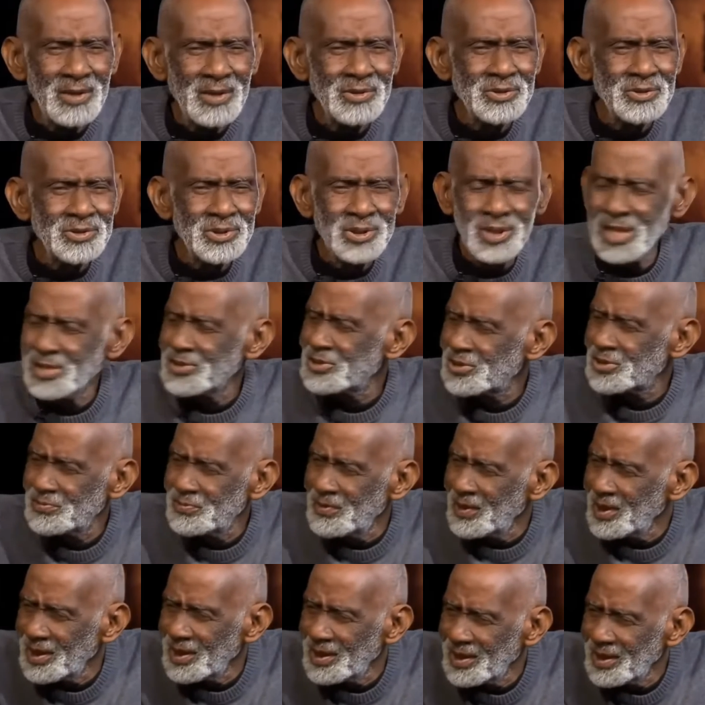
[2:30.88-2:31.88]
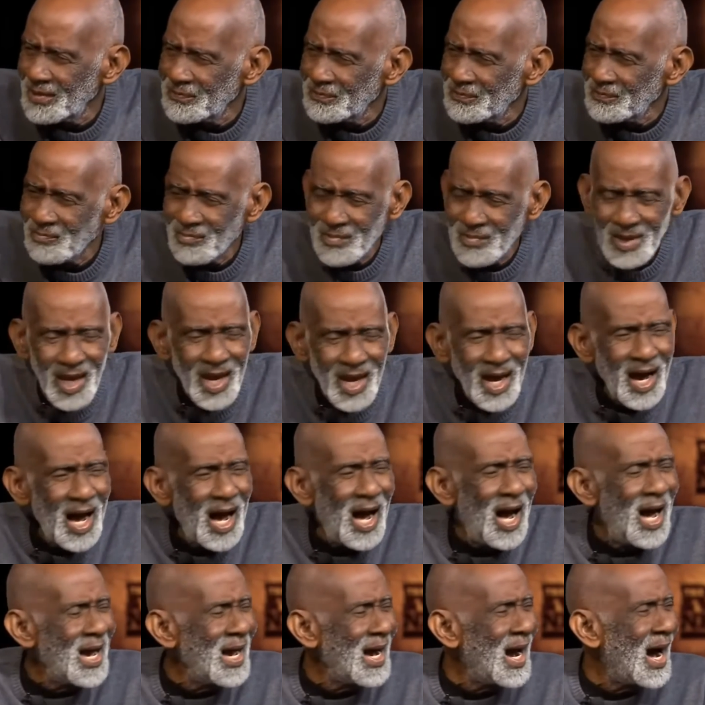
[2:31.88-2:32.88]
And trust me,
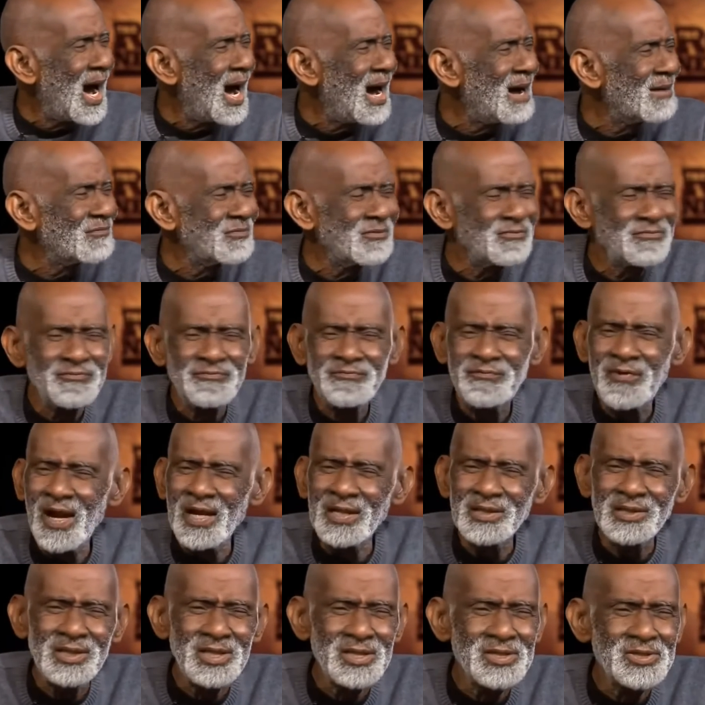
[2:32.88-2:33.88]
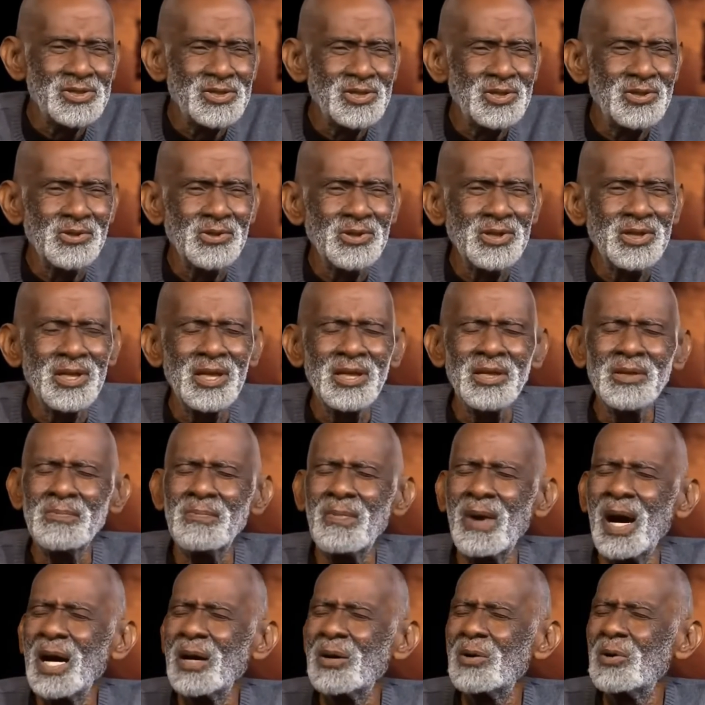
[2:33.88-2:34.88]
I haven't felt this good in
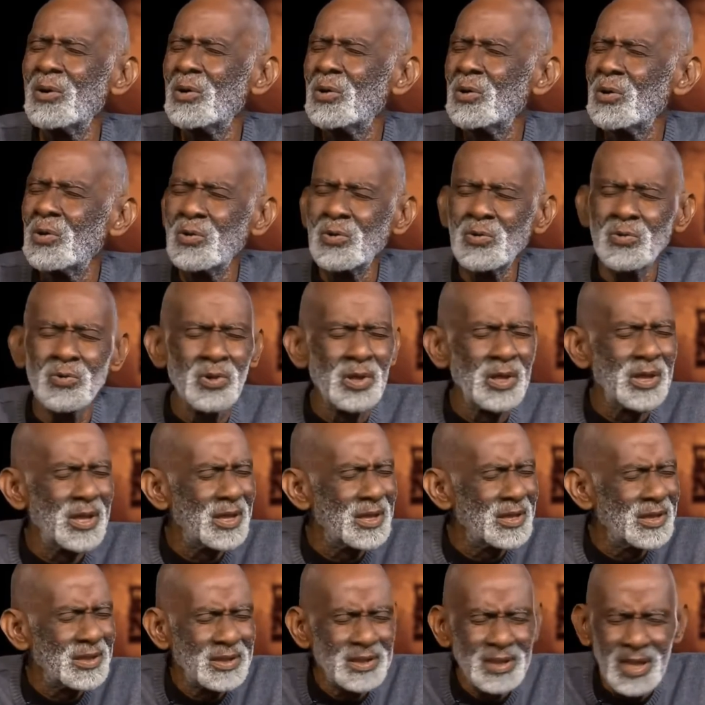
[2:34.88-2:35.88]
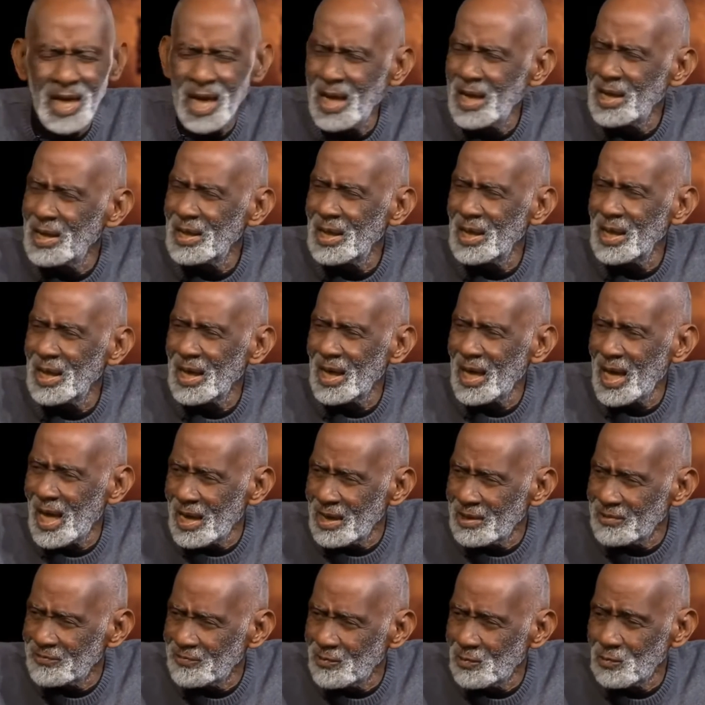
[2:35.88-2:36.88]
my whole entire
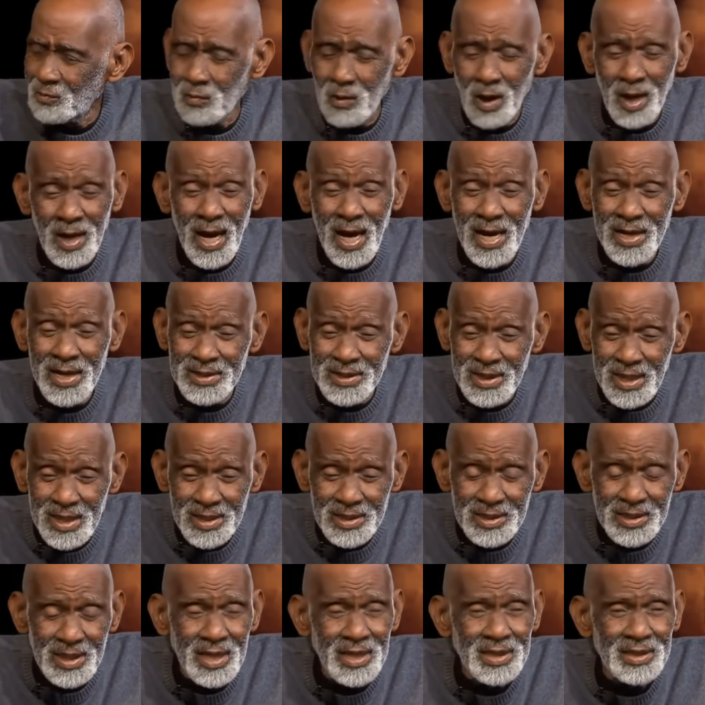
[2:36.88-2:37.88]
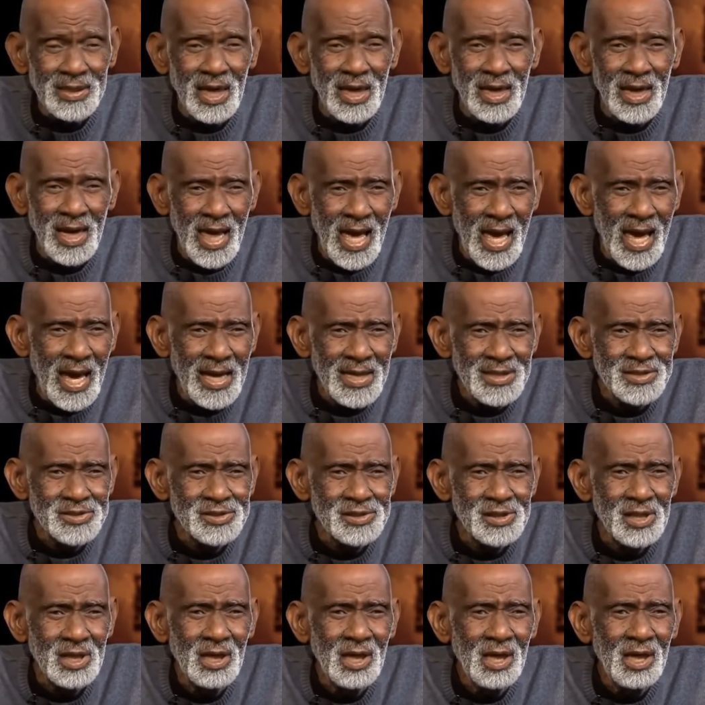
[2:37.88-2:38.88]
life. What I did in the
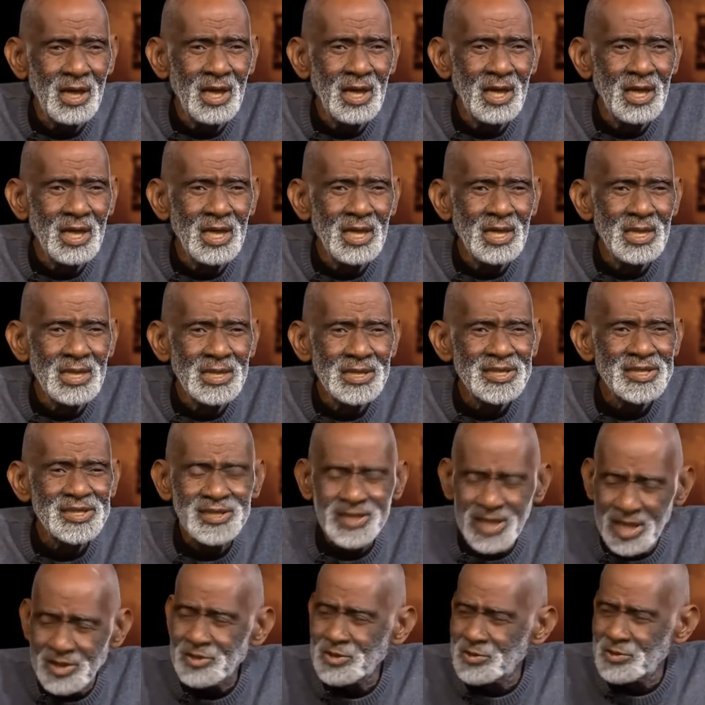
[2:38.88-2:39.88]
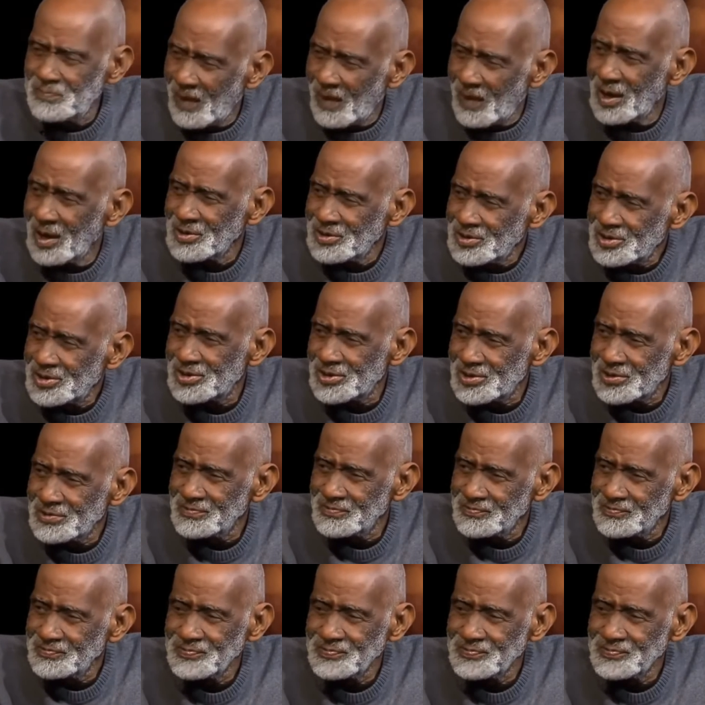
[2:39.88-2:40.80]
last 6 months,